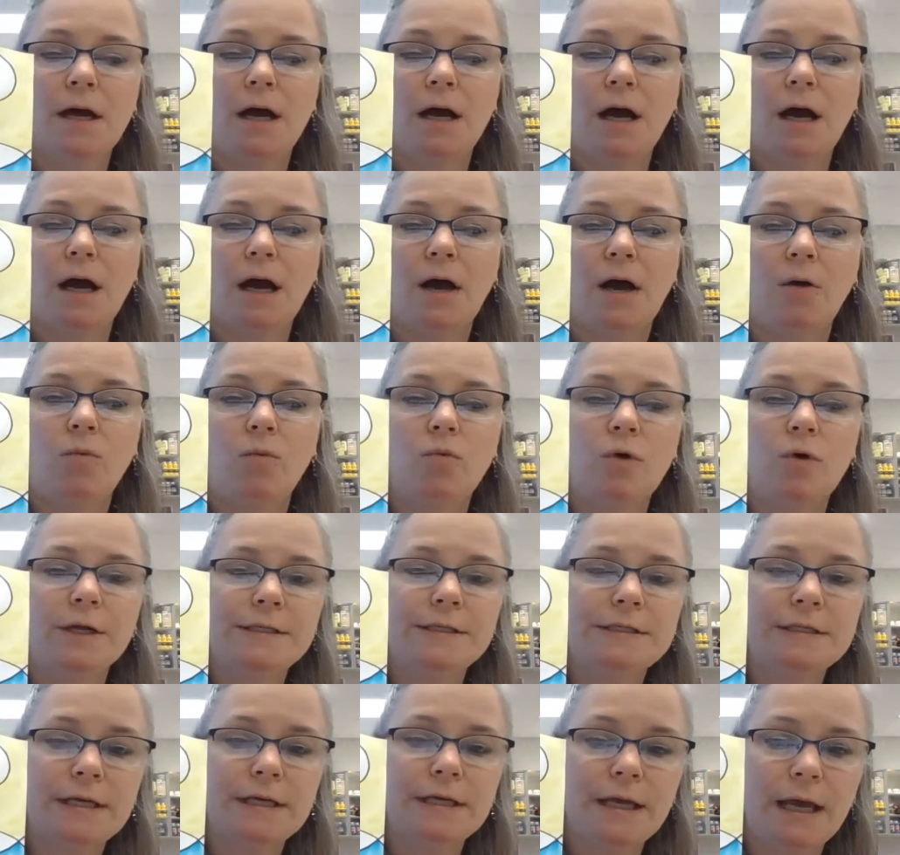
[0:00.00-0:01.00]

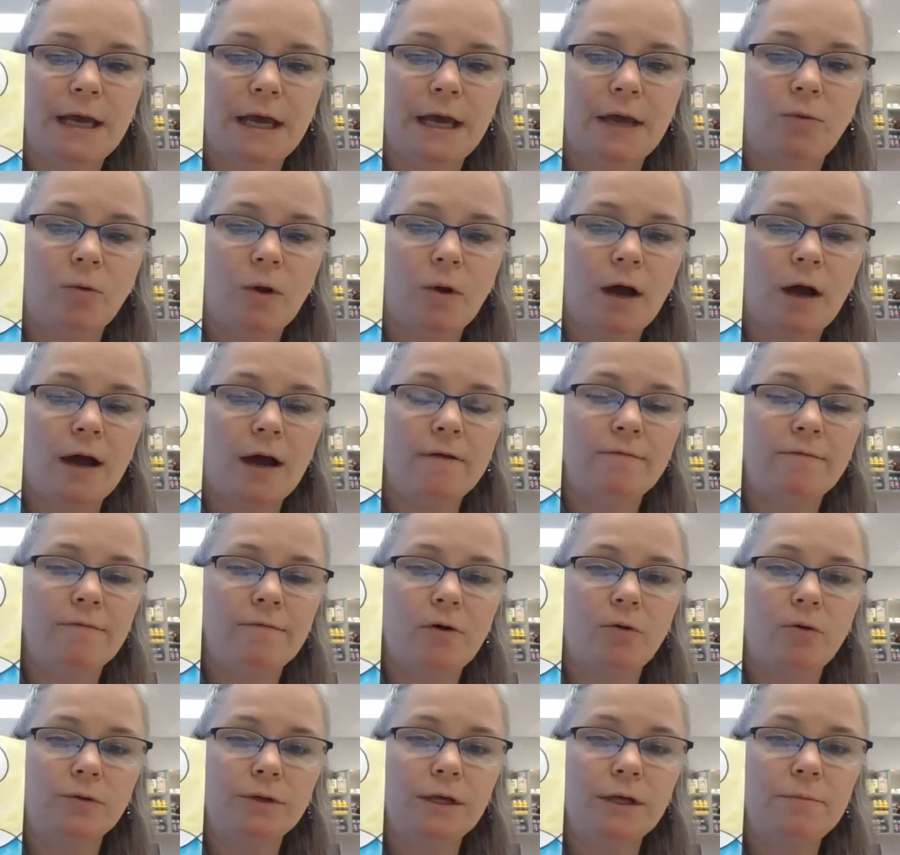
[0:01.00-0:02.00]
once again, I've
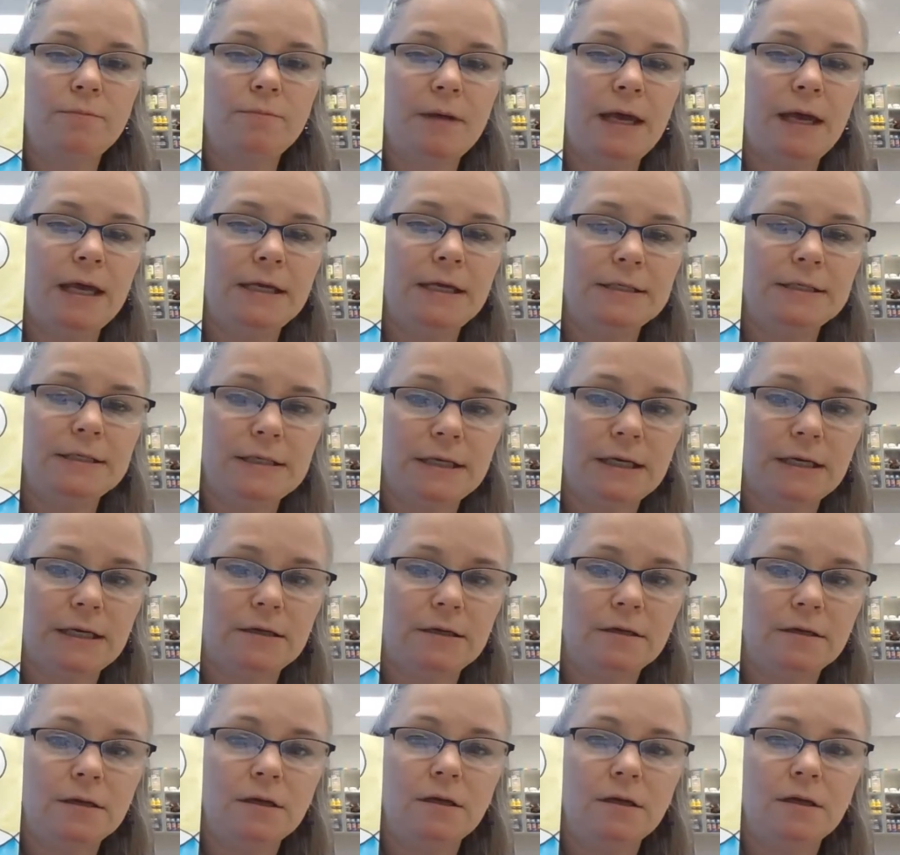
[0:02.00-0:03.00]
only painted
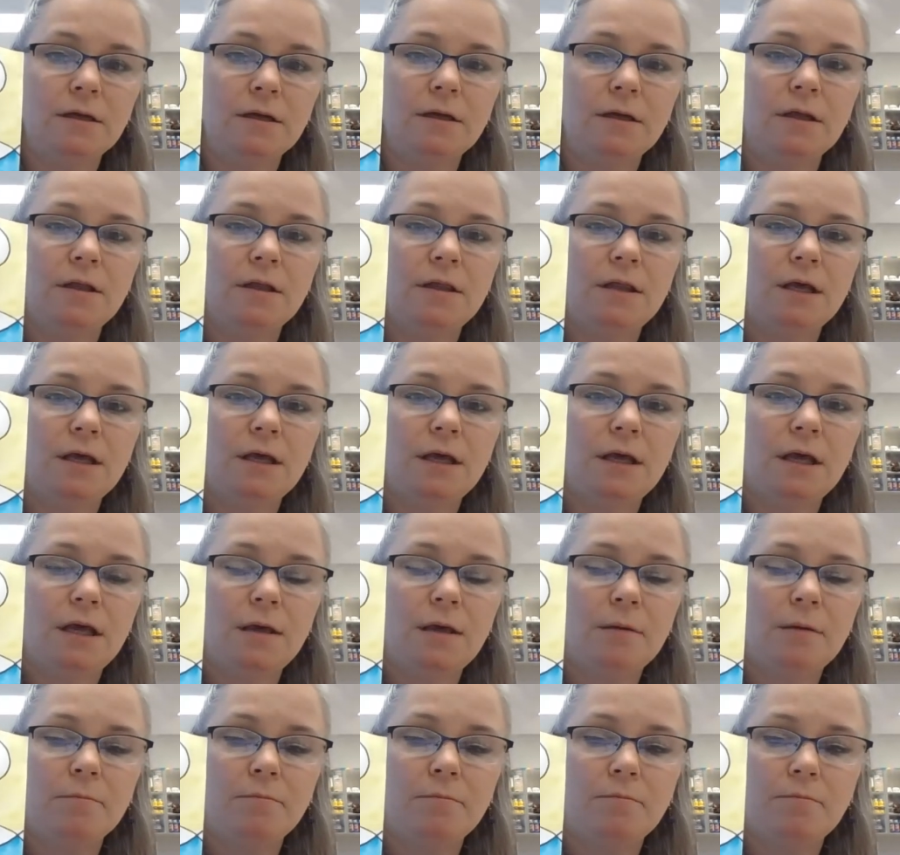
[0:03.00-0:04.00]

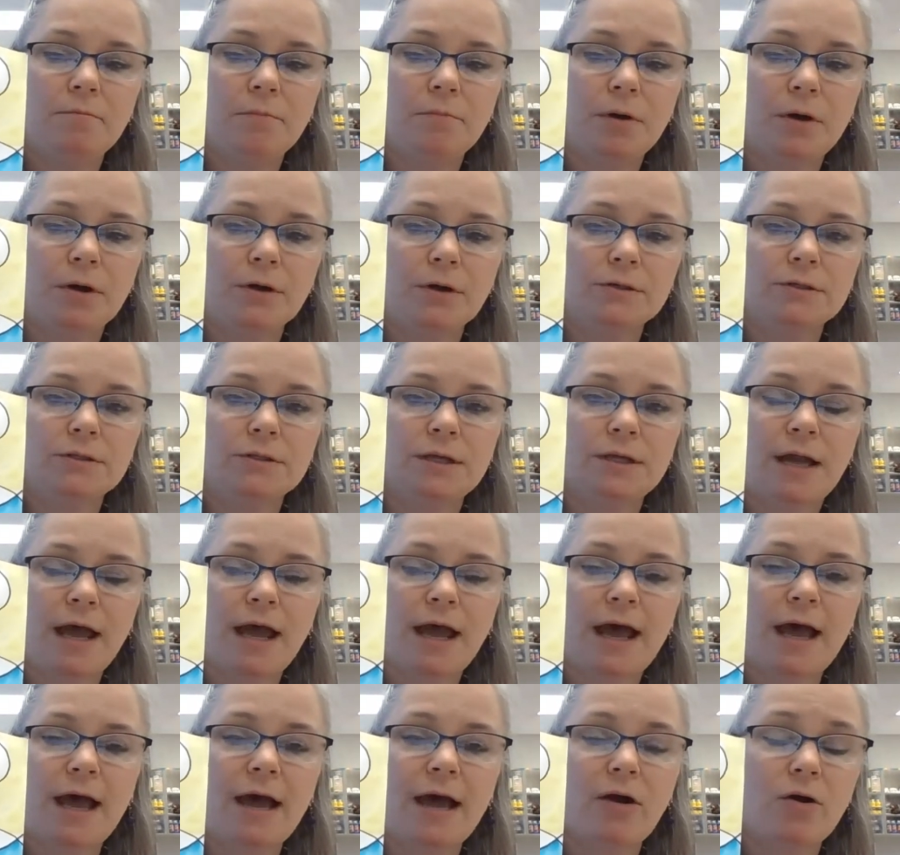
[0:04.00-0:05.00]
the parts that
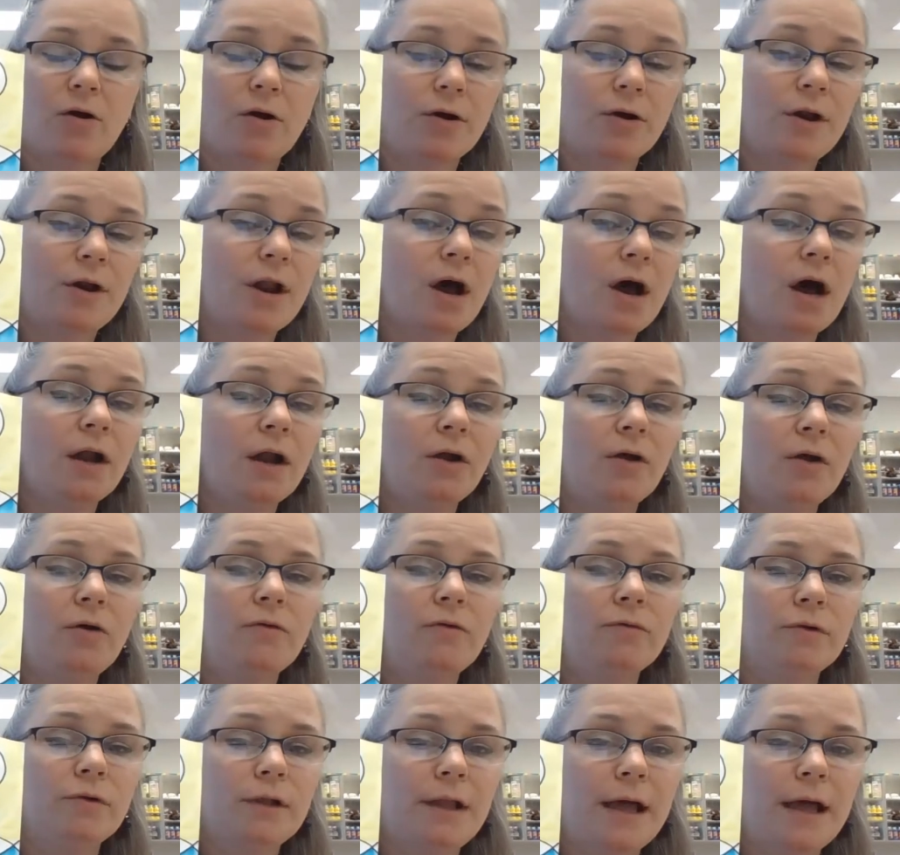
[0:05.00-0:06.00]
are not
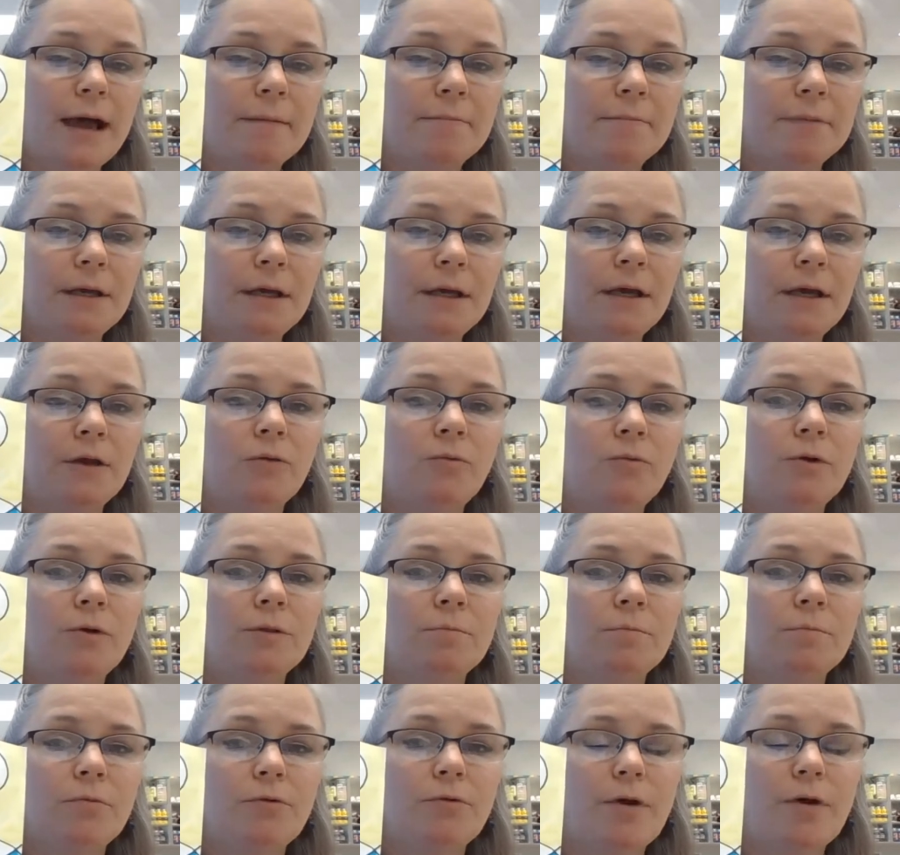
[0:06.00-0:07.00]
overlapping with
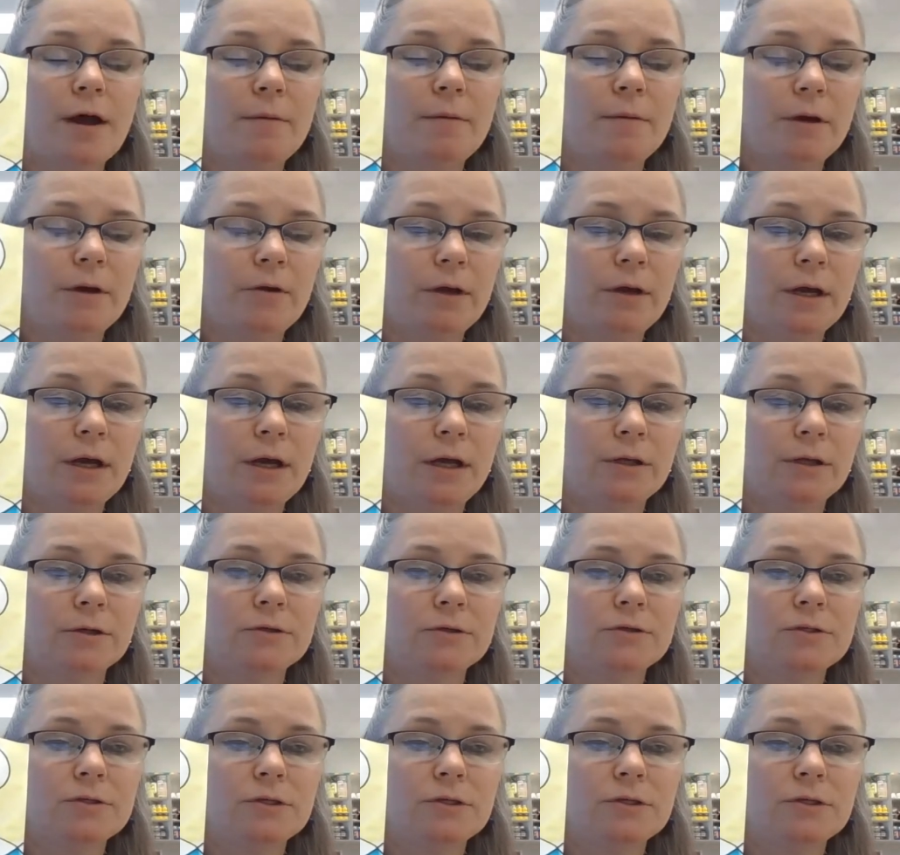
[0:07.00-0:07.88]
primary colors.